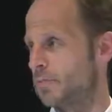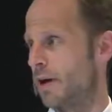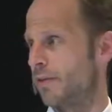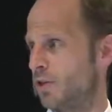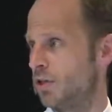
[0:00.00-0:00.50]

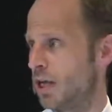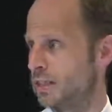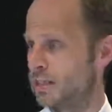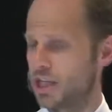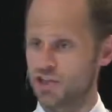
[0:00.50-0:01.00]
by the
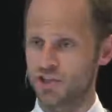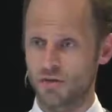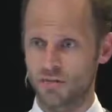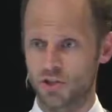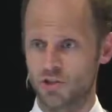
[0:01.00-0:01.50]
United Nations
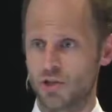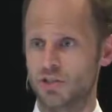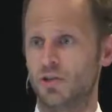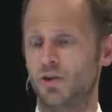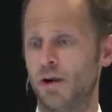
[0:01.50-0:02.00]
Office on Drugs
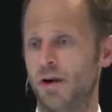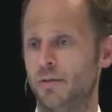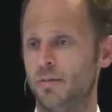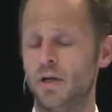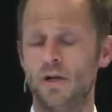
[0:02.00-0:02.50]
and Crime,